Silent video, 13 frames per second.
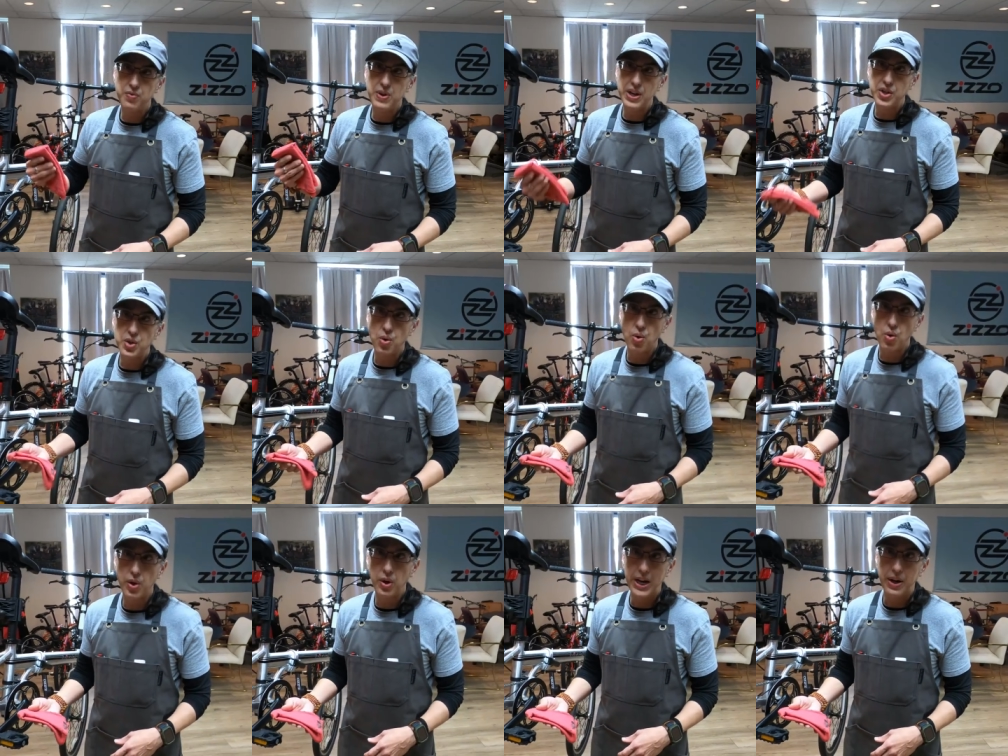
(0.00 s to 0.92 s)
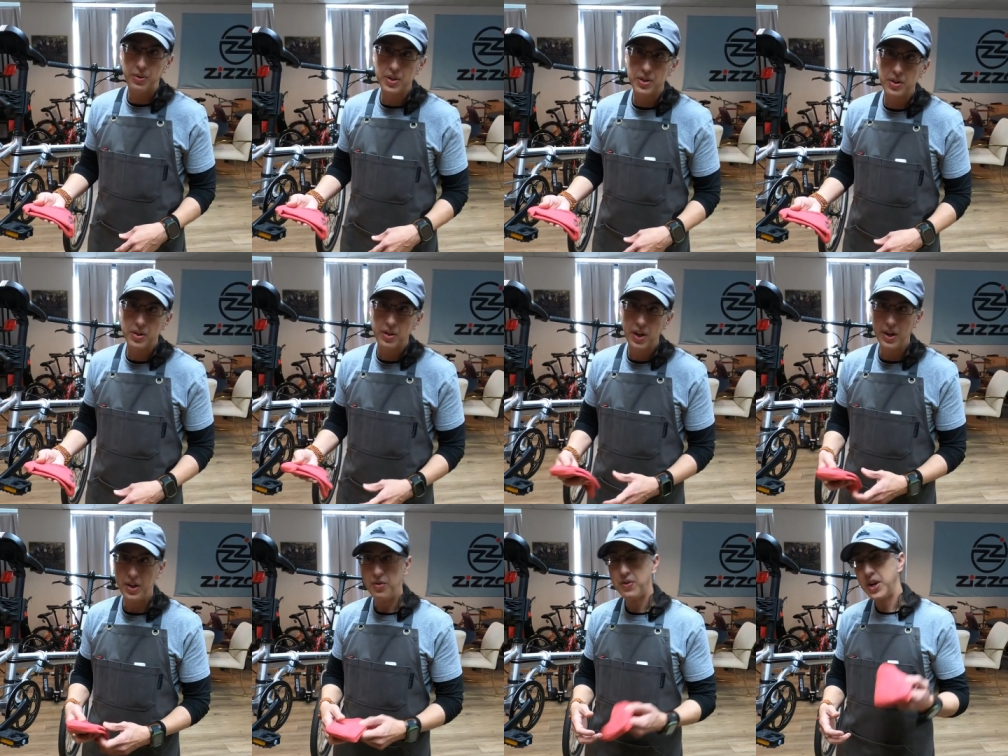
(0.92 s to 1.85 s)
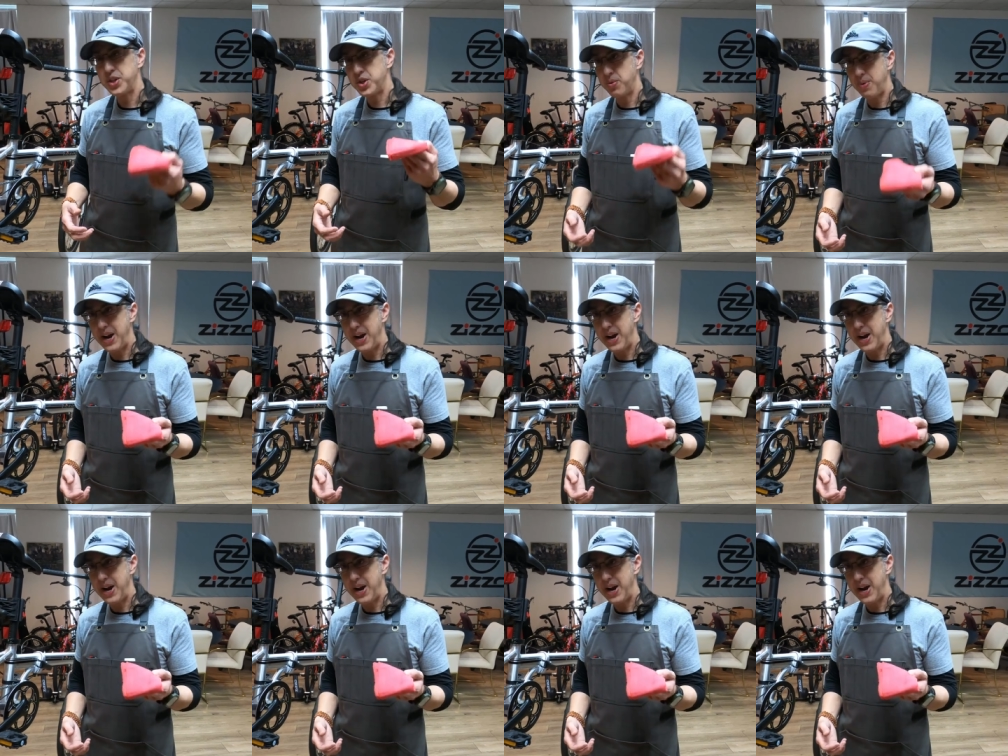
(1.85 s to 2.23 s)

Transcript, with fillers: you've got your oil out and you've got your